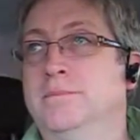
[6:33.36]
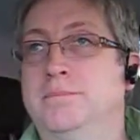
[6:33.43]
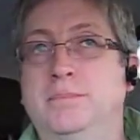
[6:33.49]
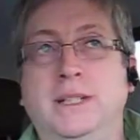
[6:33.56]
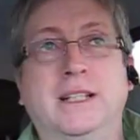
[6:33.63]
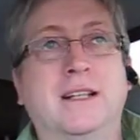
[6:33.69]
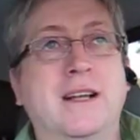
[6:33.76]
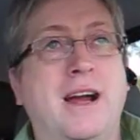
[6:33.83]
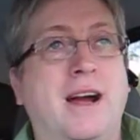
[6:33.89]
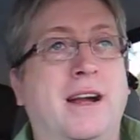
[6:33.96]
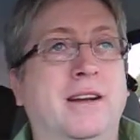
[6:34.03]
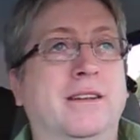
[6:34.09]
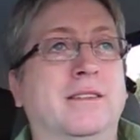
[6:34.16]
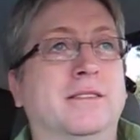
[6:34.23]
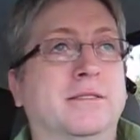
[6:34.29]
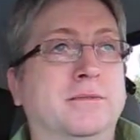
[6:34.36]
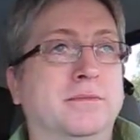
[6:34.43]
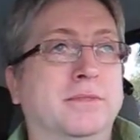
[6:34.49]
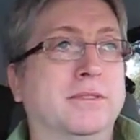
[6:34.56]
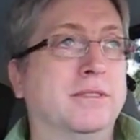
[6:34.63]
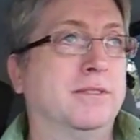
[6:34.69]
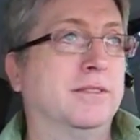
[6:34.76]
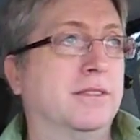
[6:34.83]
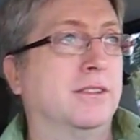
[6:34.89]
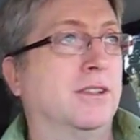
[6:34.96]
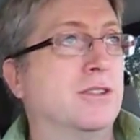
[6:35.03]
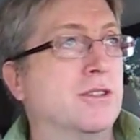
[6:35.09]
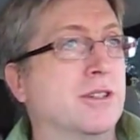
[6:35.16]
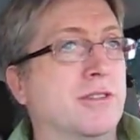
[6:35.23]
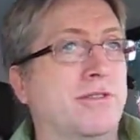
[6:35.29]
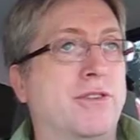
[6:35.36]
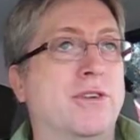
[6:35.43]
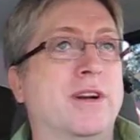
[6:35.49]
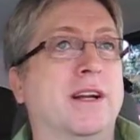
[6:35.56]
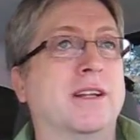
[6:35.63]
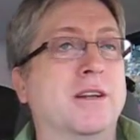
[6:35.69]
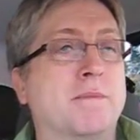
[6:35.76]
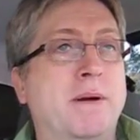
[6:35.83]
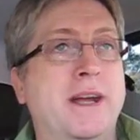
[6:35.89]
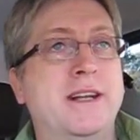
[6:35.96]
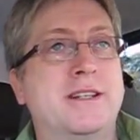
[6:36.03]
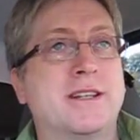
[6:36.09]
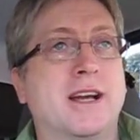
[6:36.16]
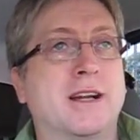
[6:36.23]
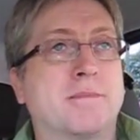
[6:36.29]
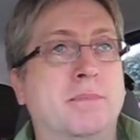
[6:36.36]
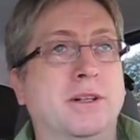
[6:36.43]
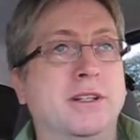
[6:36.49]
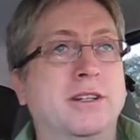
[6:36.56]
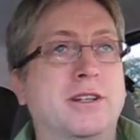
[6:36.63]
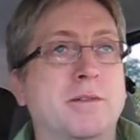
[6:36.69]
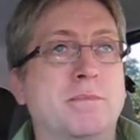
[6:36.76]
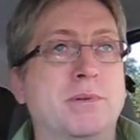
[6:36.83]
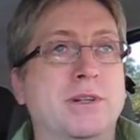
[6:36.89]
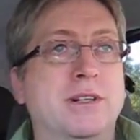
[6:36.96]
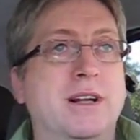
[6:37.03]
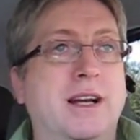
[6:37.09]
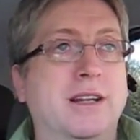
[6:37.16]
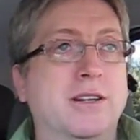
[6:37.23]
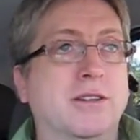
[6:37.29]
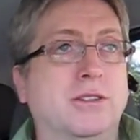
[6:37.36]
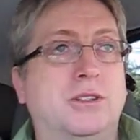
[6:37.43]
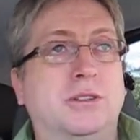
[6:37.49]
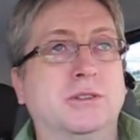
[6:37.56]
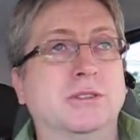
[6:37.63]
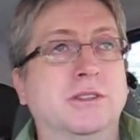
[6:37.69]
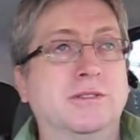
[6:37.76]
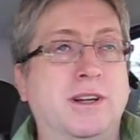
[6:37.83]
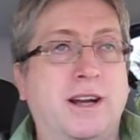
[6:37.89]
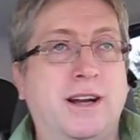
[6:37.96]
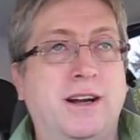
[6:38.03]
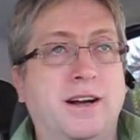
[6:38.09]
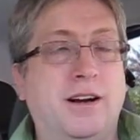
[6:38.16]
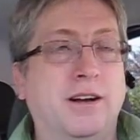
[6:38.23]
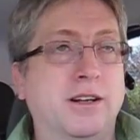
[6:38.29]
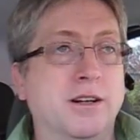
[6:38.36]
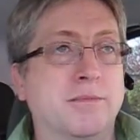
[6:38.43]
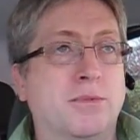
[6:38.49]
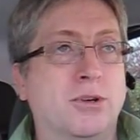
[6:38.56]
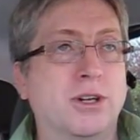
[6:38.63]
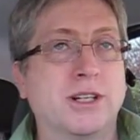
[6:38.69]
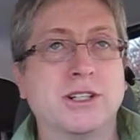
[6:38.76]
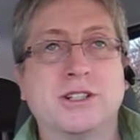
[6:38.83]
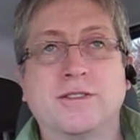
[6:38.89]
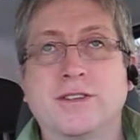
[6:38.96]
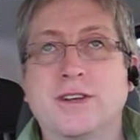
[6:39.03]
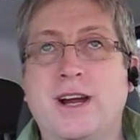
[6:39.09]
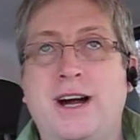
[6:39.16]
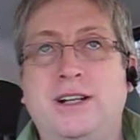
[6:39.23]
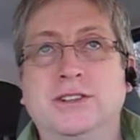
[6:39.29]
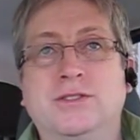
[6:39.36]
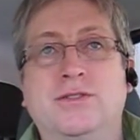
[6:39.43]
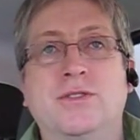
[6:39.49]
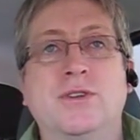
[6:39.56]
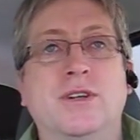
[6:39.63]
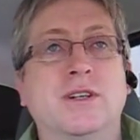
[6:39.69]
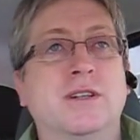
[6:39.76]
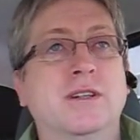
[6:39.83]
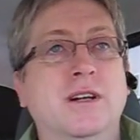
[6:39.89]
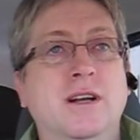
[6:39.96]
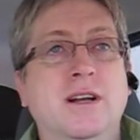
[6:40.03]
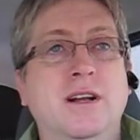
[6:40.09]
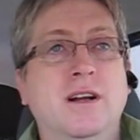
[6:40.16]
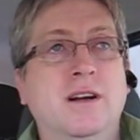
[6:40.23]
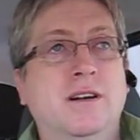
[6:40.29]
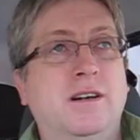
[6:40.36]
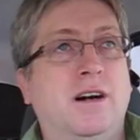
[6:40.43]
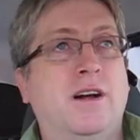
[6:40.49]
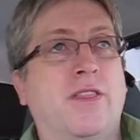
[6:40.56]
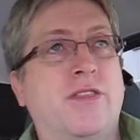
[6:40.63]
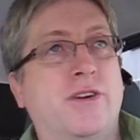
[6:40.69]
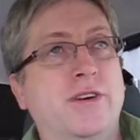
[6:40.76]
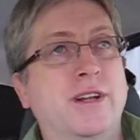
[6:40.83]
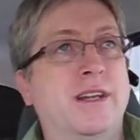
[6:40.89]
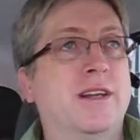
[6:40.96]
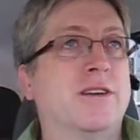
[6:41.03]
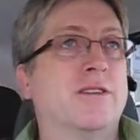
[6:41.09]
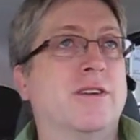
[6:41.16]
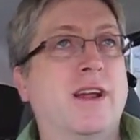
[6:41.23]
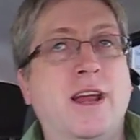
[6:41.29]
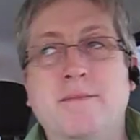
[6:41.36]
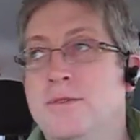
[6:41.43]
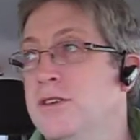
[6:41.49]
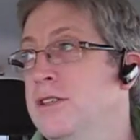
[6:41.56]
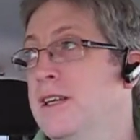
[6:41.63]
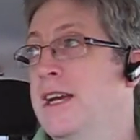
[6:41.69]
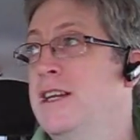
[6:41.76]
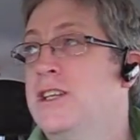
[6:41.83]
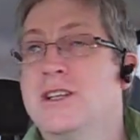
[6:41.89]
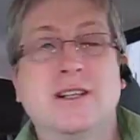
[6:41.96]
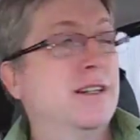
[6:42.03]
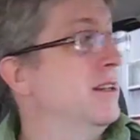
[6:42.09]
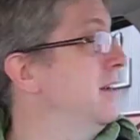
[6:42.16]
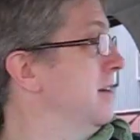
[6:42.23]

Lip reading: big car, couldn't afford it on your paycheck, but you could put it on your loan, your mortgage of your house for a 30-year amortization.